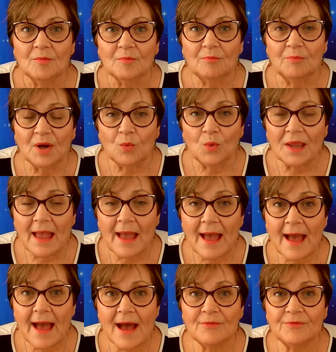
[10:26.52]
but we
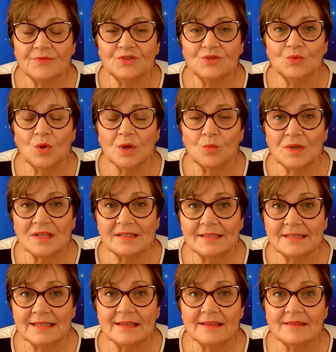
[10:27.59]
have to, when we
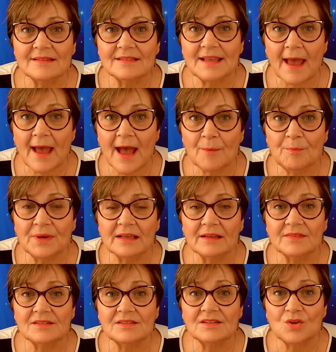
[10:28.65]
see this happening,
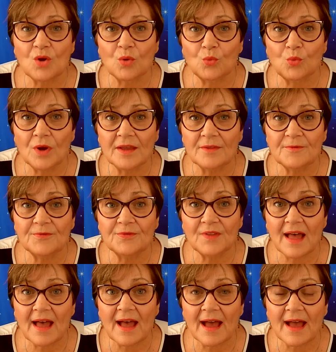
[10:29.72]
this is our red
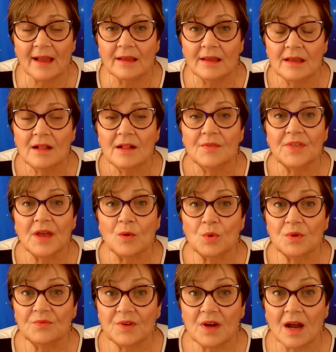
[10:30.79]
flag that
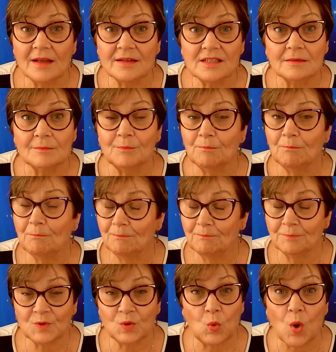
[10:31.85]
we've got to
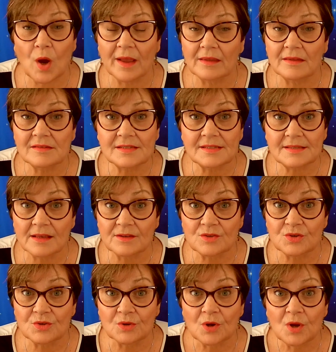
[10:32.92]
quiet and
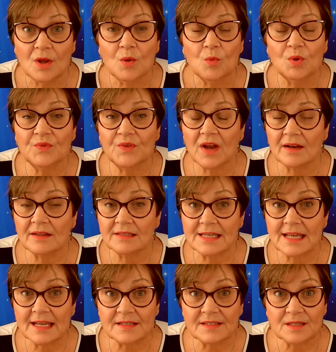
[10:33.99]
center. We've got to
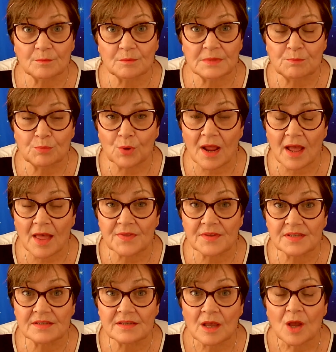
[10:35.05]
take some
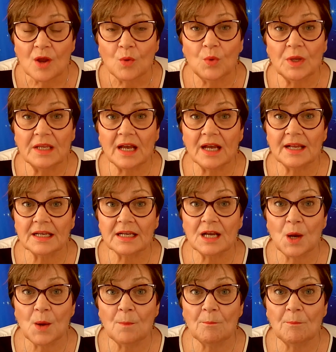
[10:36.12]
breaths. We got to
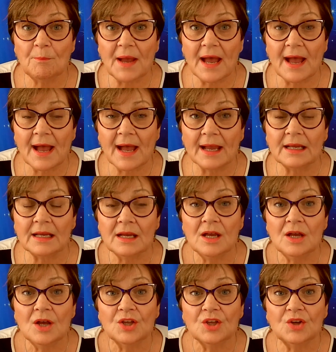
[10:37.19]
come back.
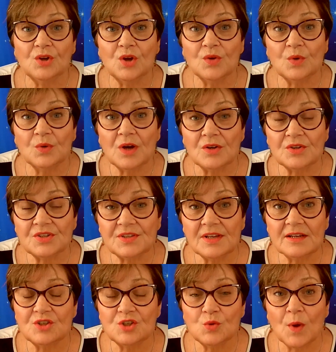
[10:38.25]
You know, our
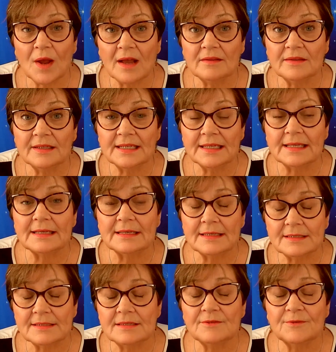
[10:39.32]
sexuality
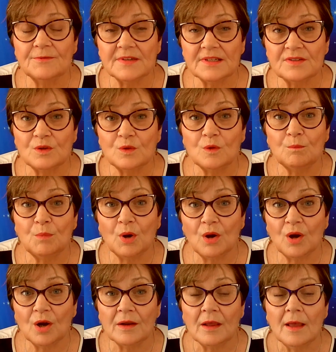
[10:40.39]
is the physical
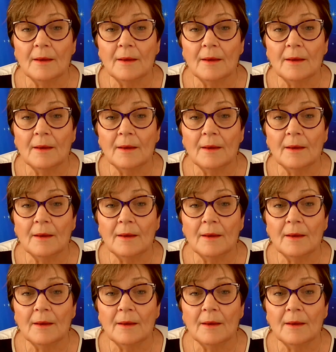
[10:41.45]
part,